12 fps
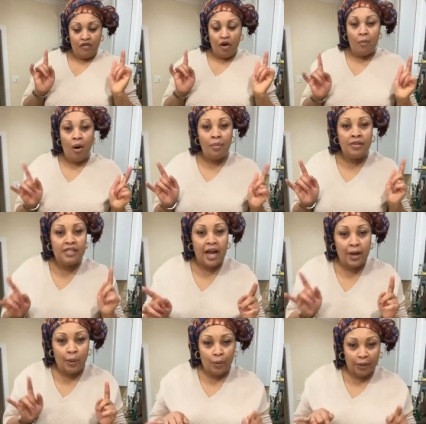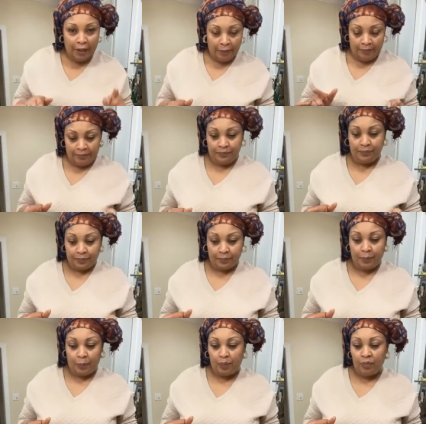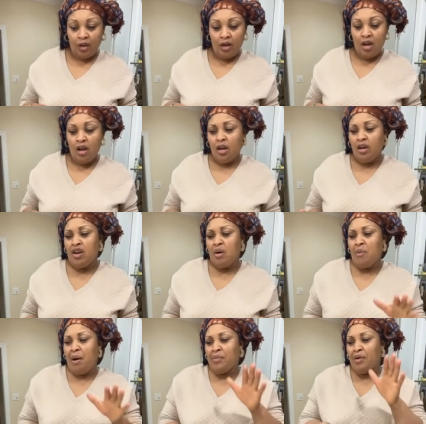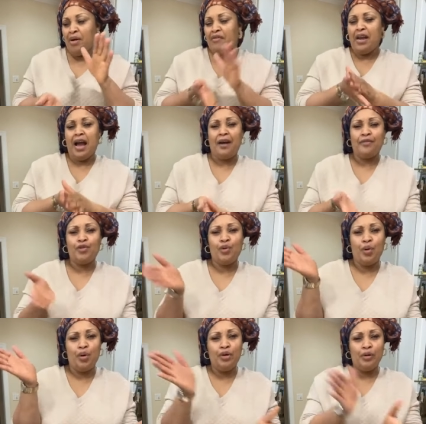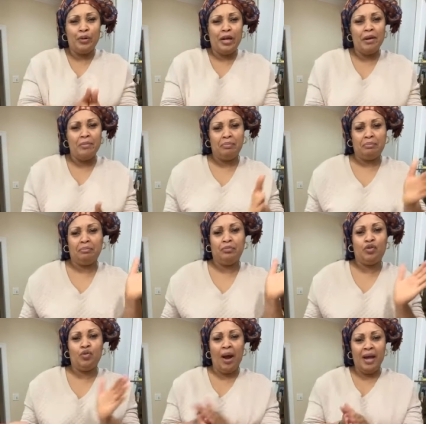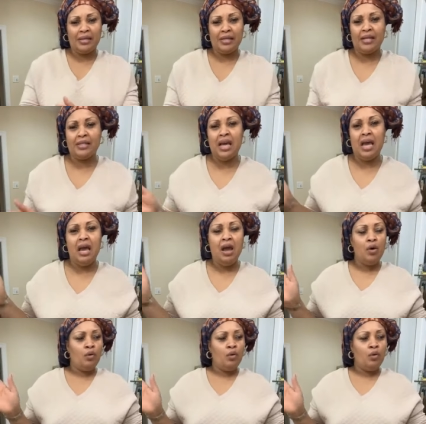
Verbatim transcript: if your mom start cooking, your mom don't even have to call your name twice and say,